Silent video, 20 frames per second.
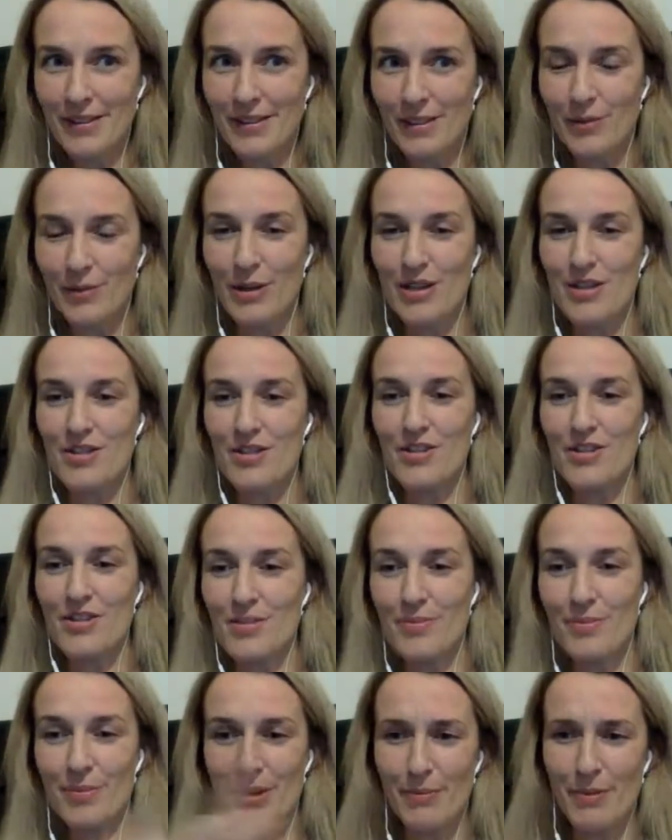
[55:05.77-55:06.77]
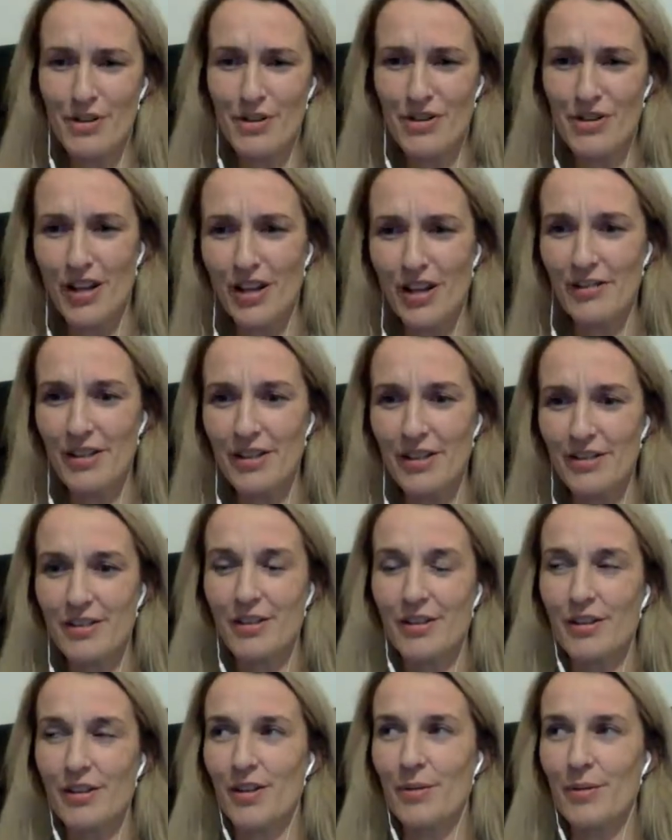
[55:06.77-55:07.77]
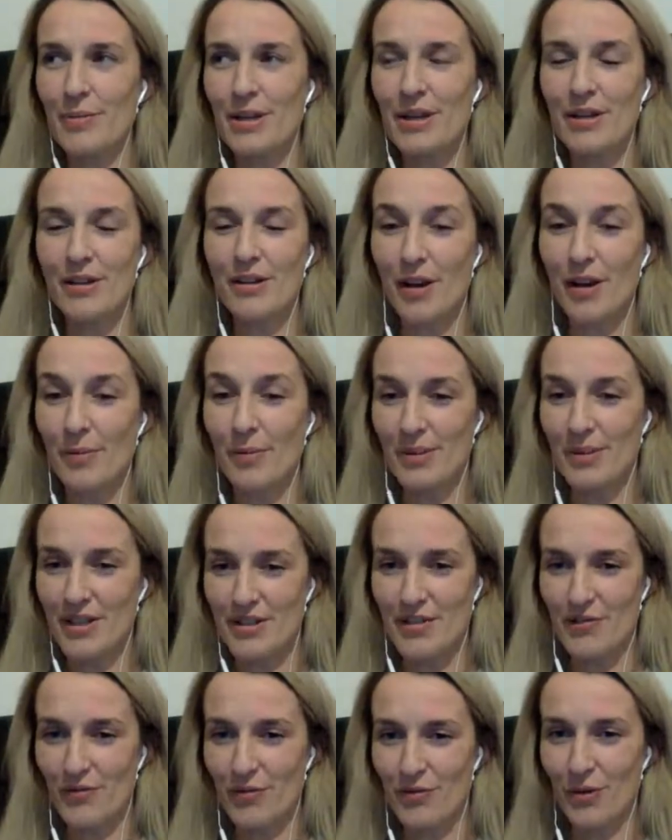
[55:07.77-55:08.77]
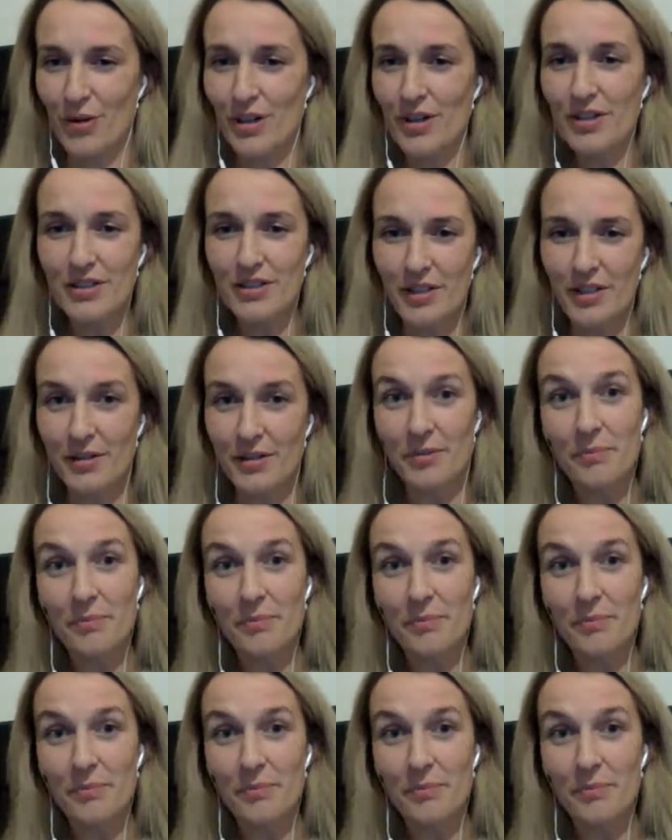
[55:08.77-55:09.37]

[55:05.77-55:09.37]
which pretty much all of us are going to be in competition for. So